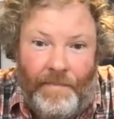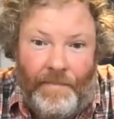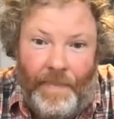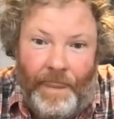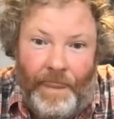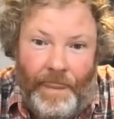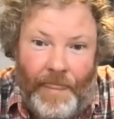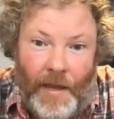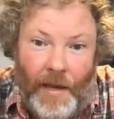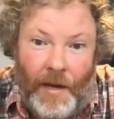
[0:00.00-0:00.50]

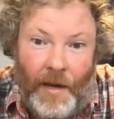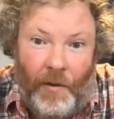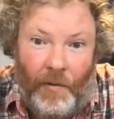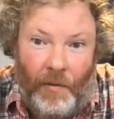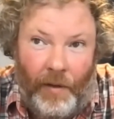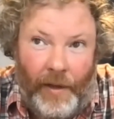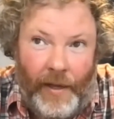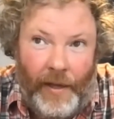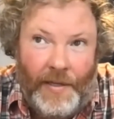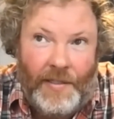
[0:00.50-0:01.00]
you know,
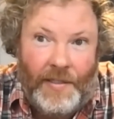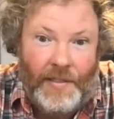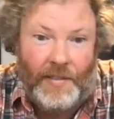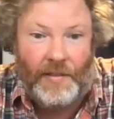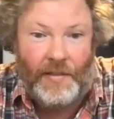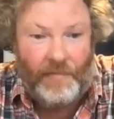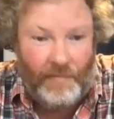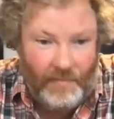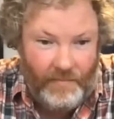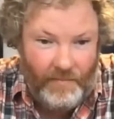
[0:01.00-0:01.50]

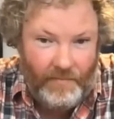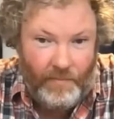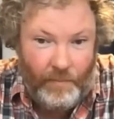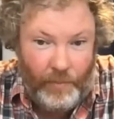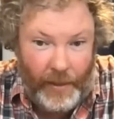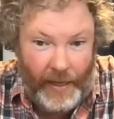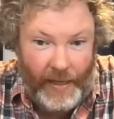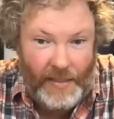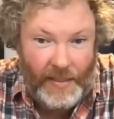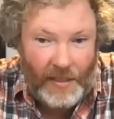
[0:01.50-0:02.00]
less
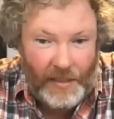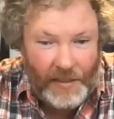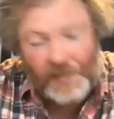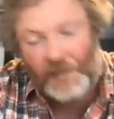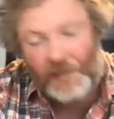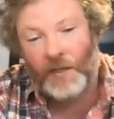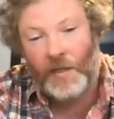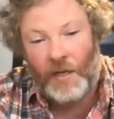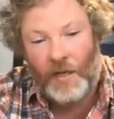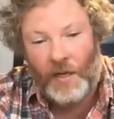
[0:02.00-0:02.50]
pleasant
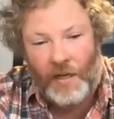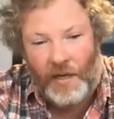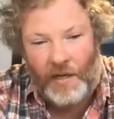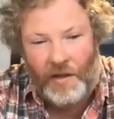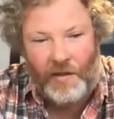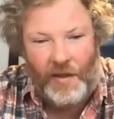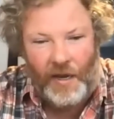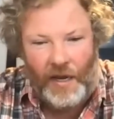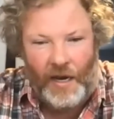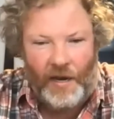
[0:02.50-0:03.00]

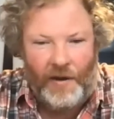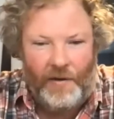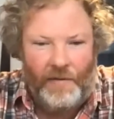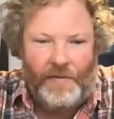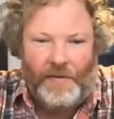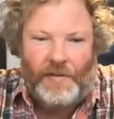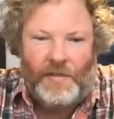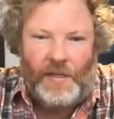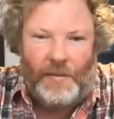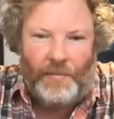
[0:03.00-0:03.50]
than
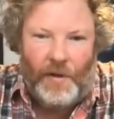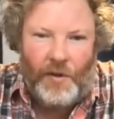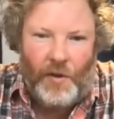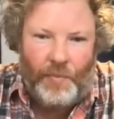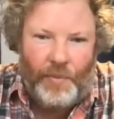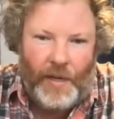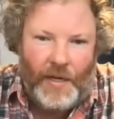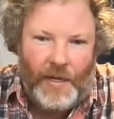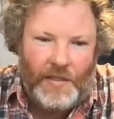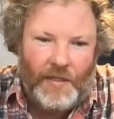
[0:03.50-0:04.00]
some other
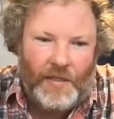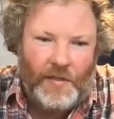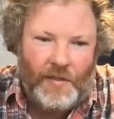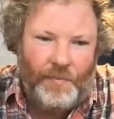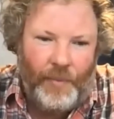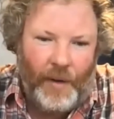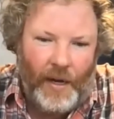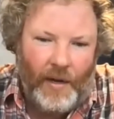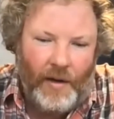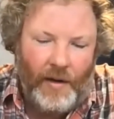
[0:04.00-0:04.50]
places.
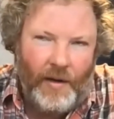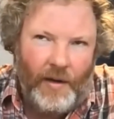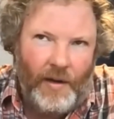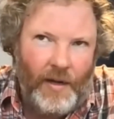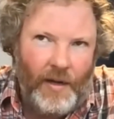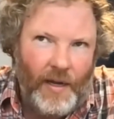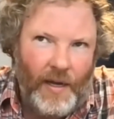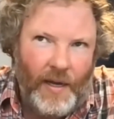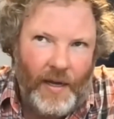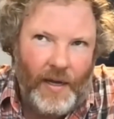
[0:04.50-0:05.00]
But
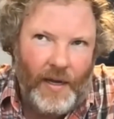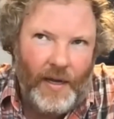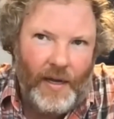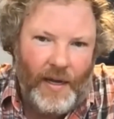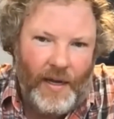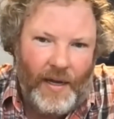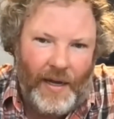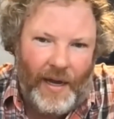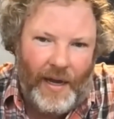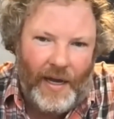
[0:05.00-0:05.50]
I
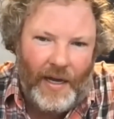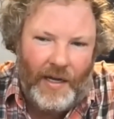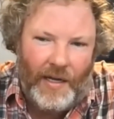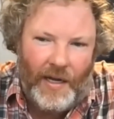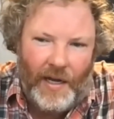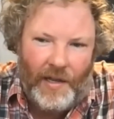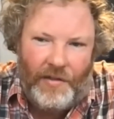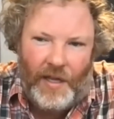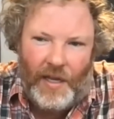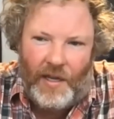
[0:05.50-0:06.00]

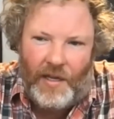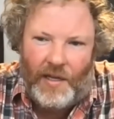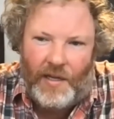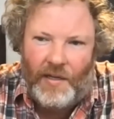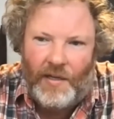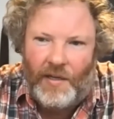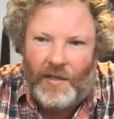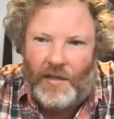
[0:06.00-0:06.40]
think,